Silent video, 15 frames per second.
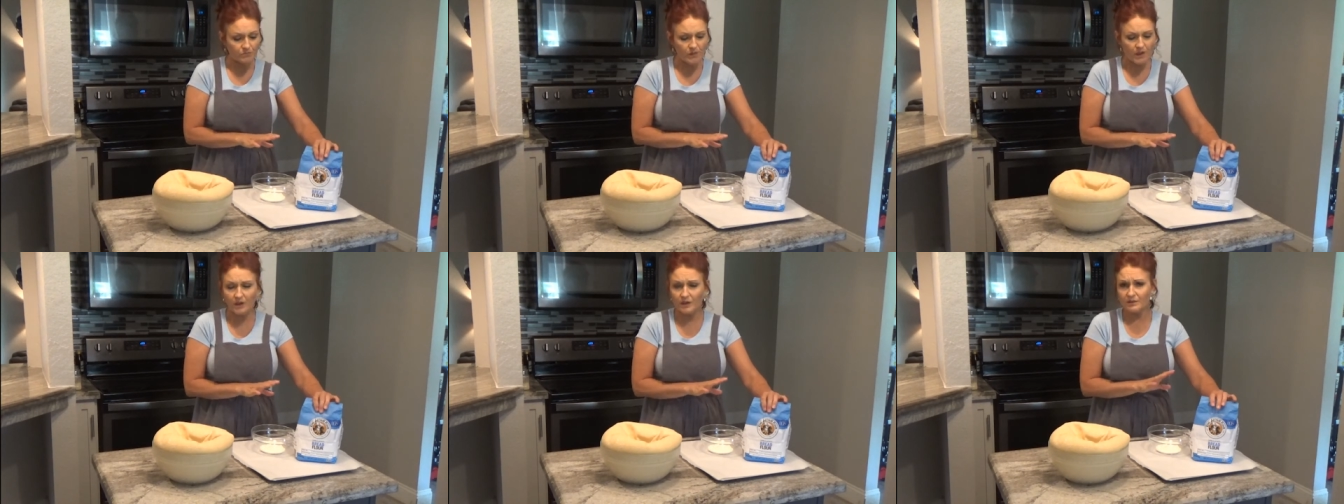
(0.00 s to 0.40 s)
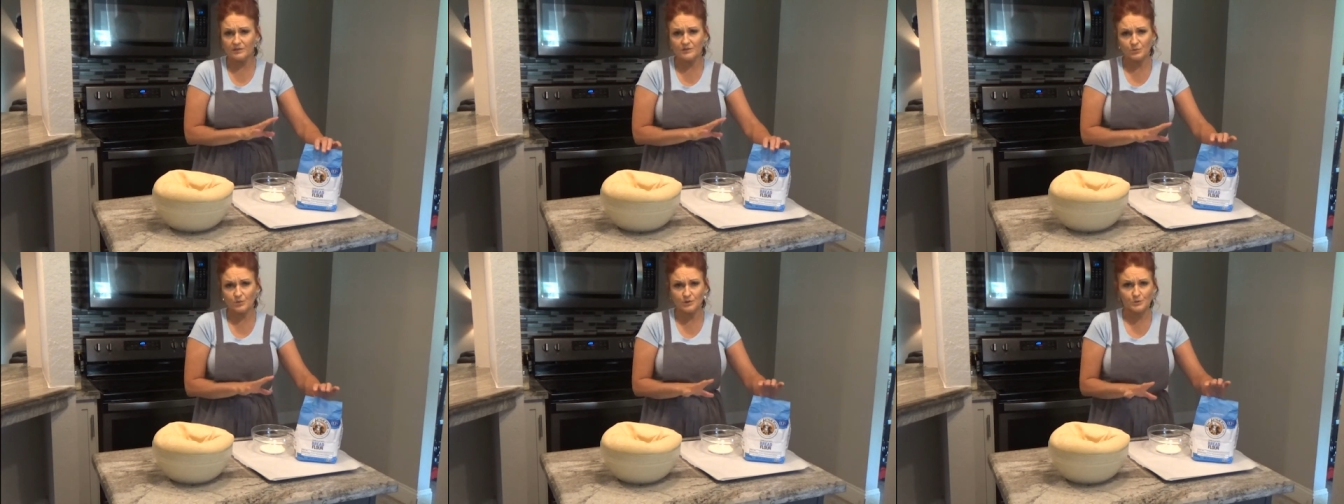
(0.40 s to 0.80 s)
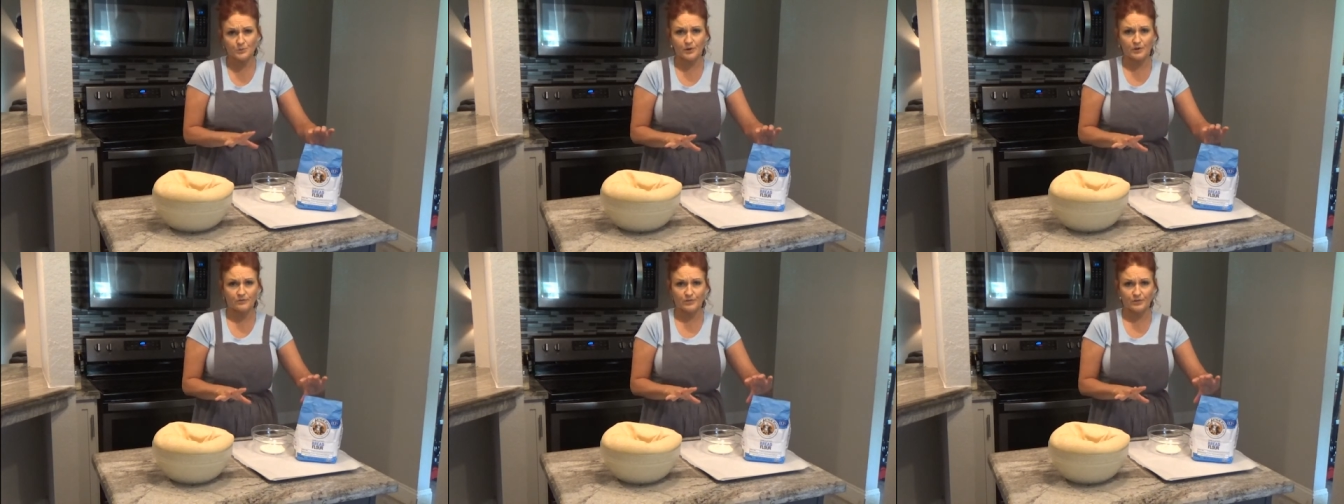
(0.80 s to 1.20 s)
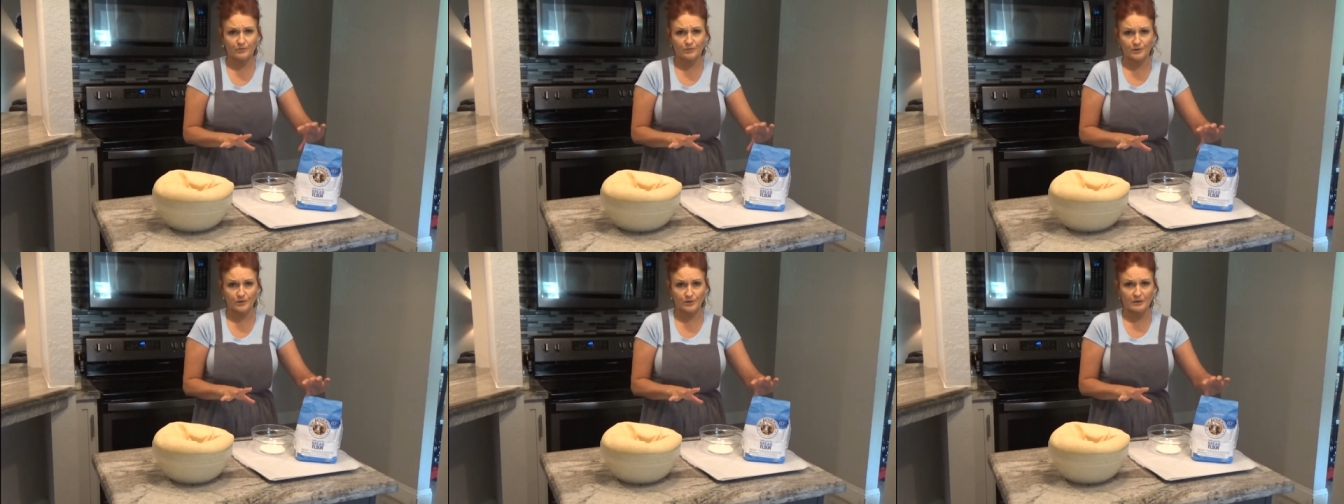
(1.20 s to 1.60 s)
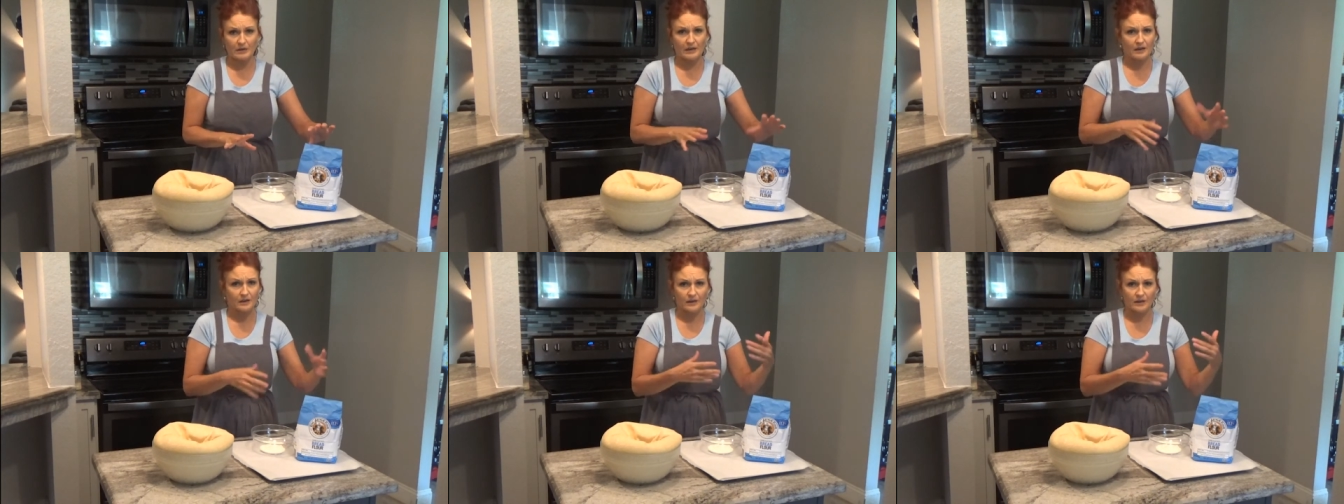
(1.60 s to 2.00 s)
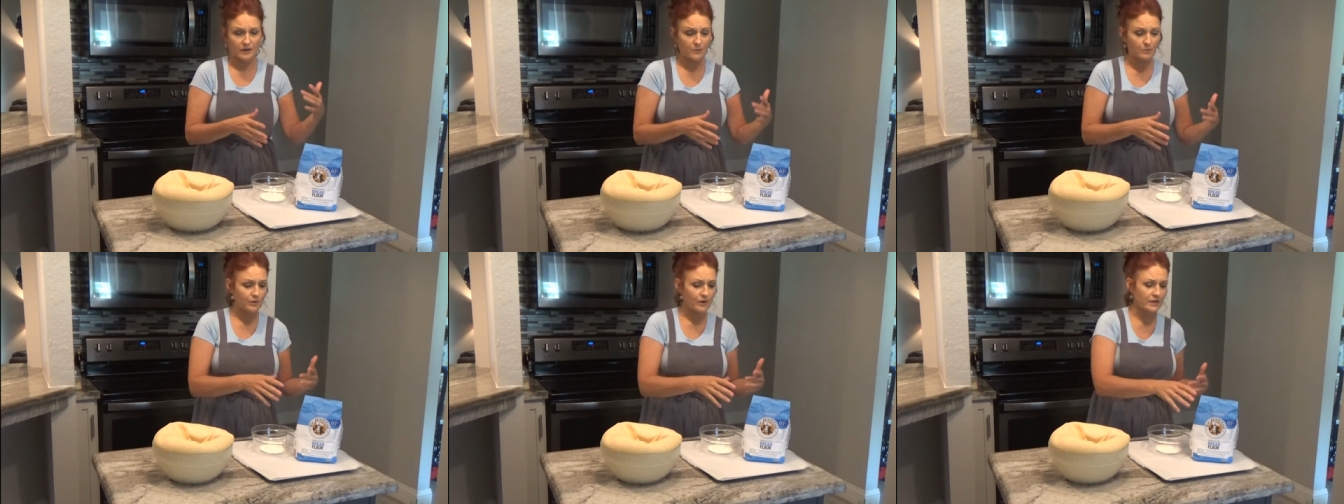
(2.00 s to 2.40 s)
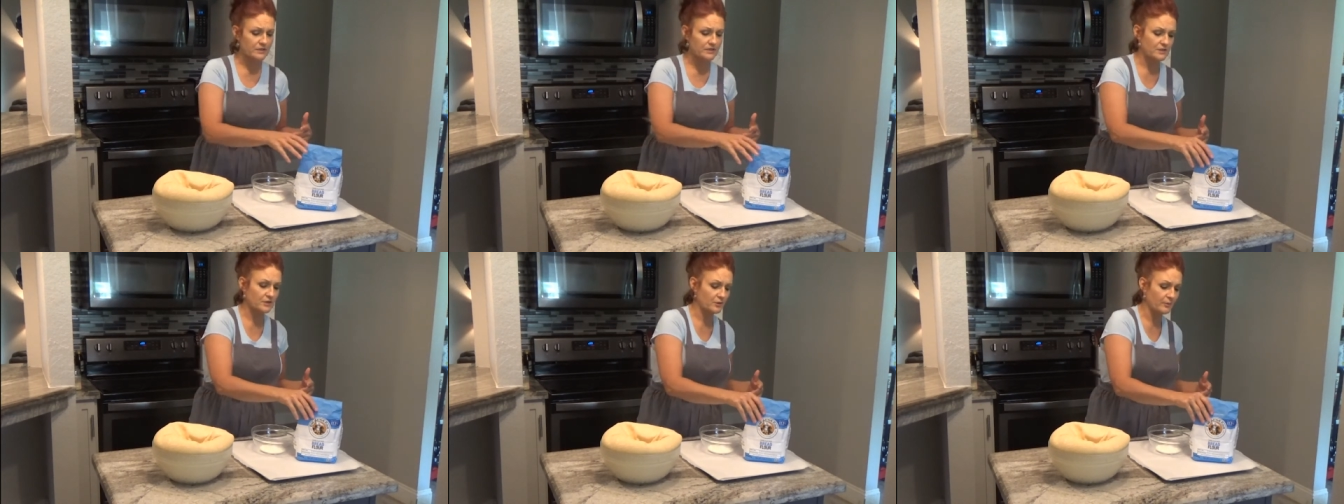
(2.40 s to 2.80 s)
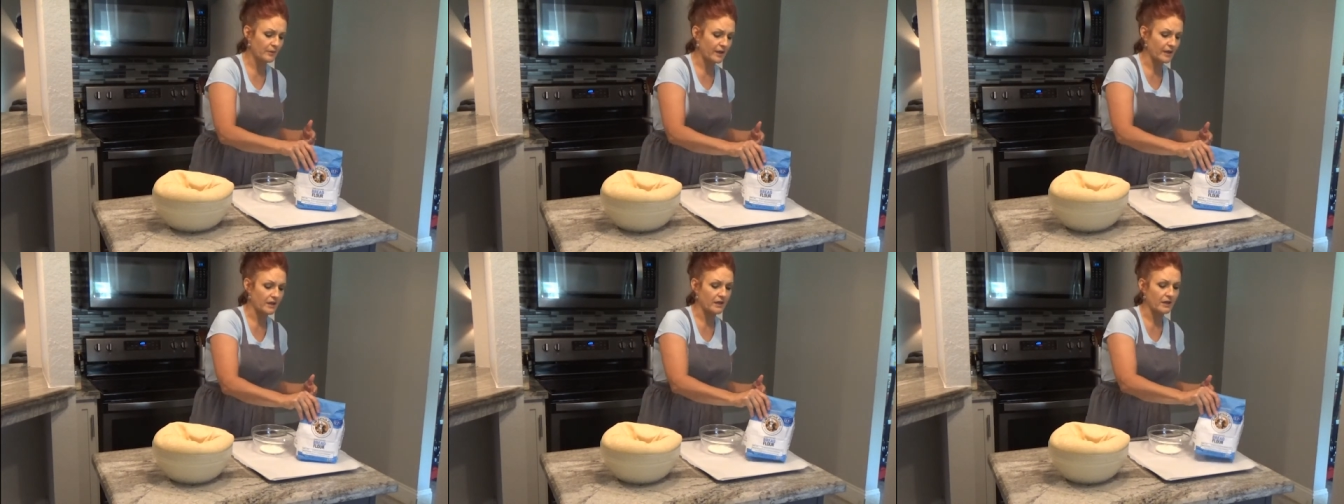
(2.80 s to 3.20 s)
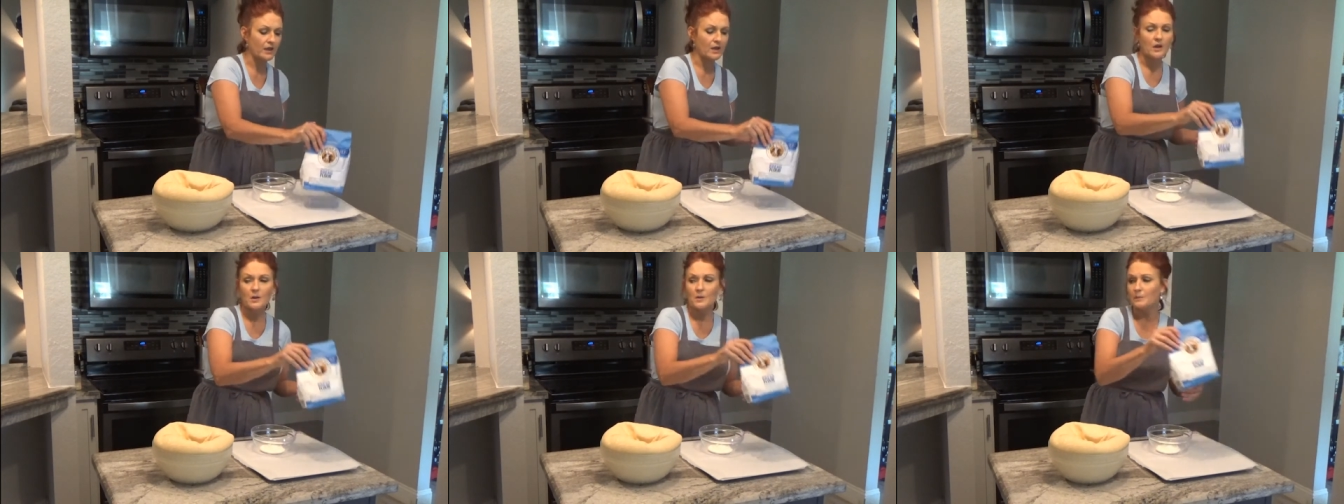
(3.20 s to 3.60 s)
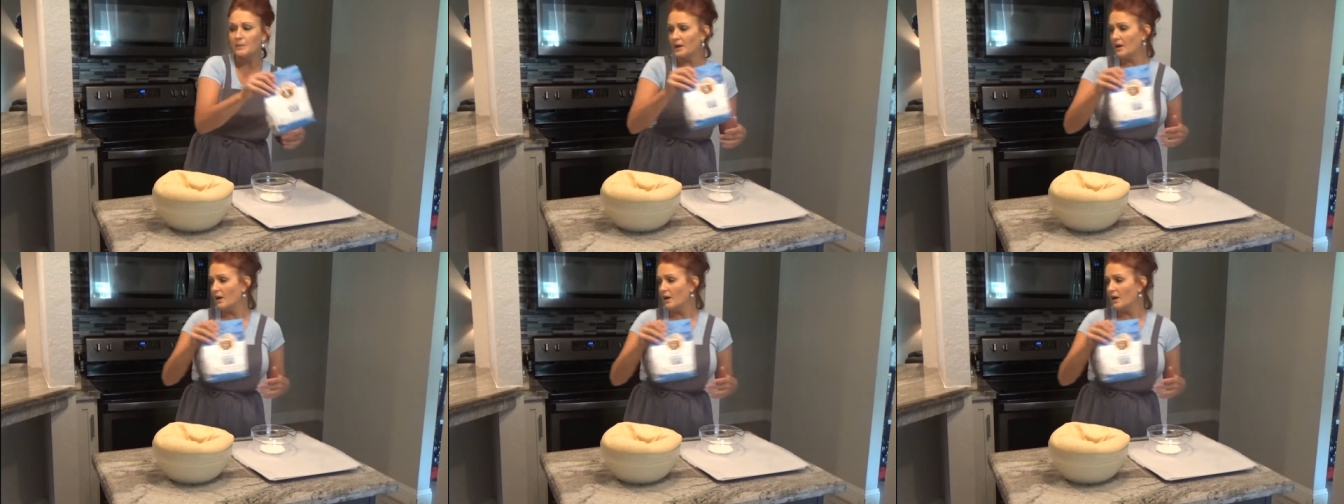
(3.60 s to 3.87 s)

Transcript: and this works perfect for any breads that you're baking, but